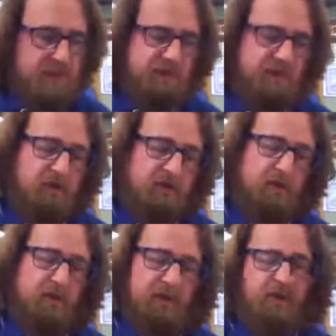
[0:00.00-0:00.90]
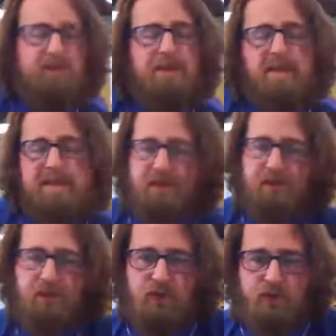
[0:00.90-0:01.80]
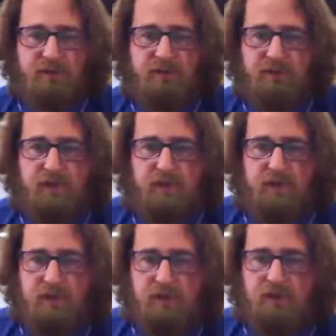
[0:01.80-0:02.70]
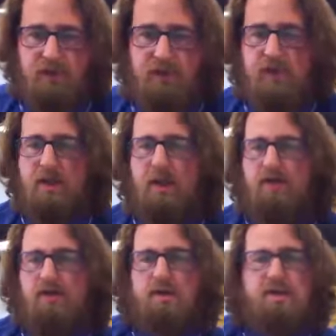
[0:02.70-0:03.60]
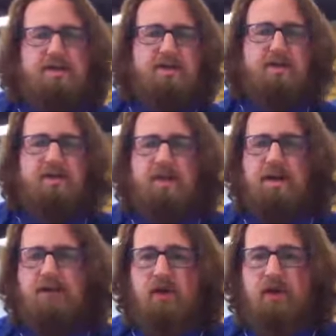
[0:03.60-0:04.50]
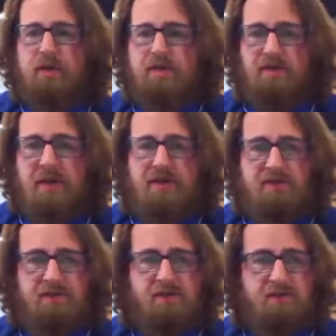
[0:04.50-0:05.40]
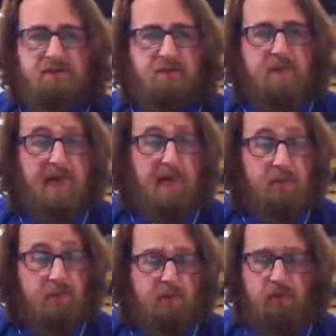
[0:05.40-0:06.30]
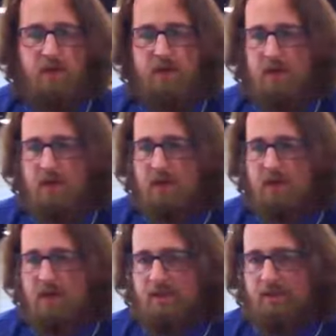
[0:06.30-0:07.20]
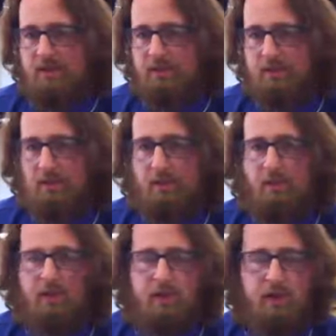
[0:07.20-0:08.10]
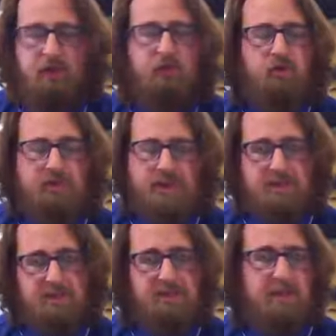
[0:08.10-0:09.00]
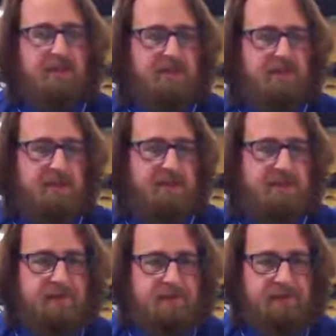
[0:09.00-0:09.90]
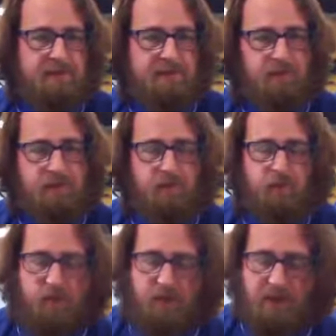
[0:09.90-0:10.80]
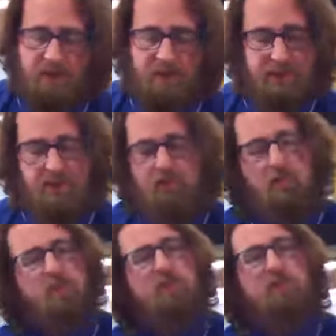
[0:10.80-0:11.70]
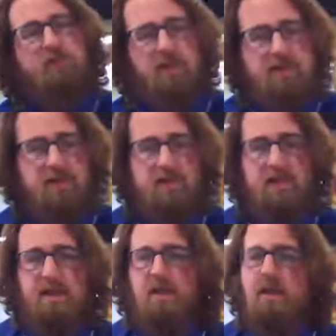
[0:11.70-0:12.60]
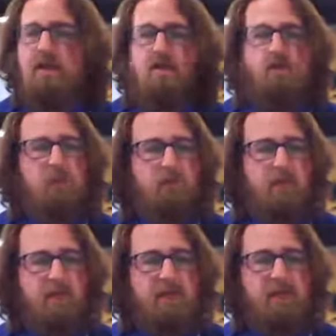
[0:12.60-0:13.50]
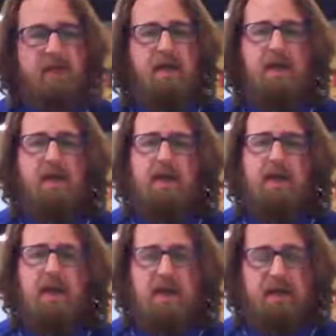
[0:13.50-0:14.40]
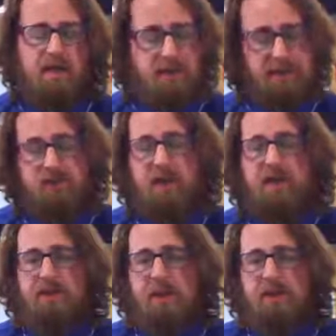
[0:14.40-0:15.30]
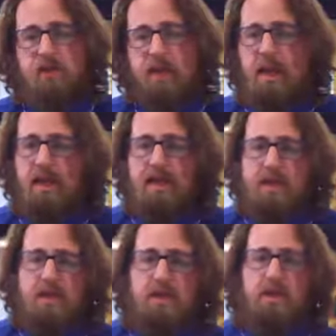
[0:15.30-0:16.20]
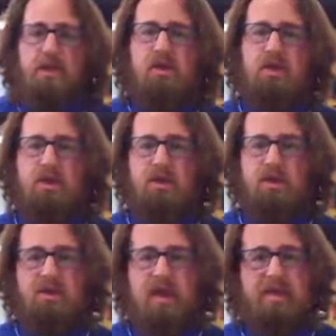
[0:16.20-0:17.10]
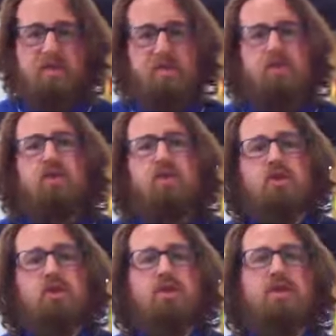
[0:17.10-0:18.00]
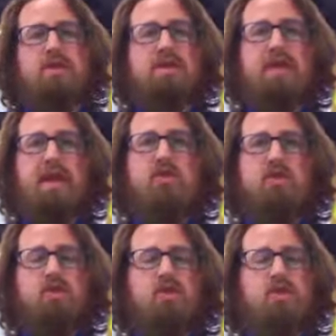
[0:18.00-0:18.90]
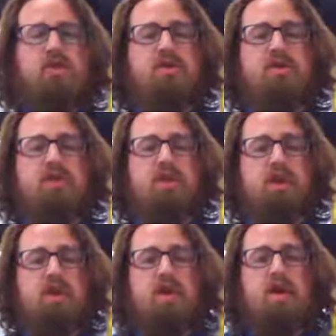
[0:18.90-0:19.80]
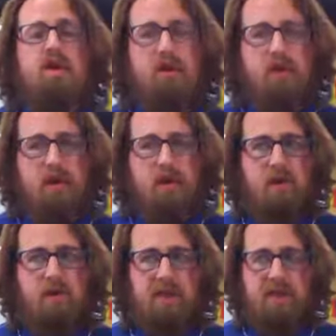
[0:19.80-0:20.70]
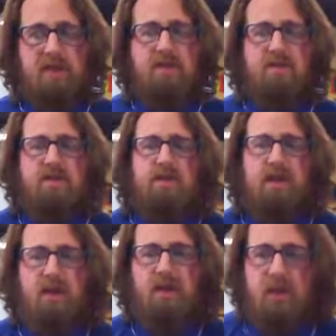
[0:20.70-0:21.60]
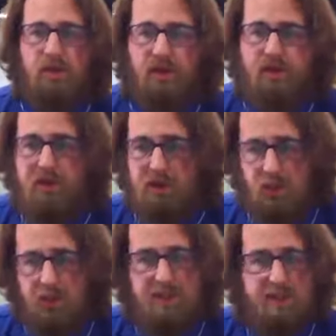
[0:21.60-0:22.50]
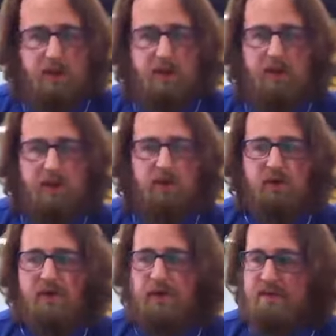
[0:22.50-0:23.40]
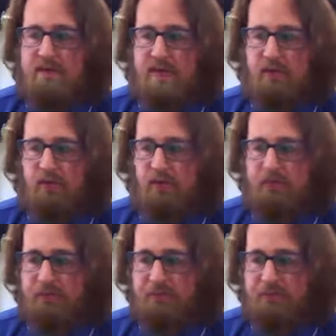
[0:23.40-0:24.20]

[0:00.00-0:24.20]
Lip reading: as far as what we do in PT for shoulders, I'm sure a lot of you guys, if you're on this page, have had it before. The number one thing is going to be exercise. So we're looking to improve your flexibility, your mobility, and then strengthening. We got to get nice, strong, stable shoulders because the joint is so inherently unstable.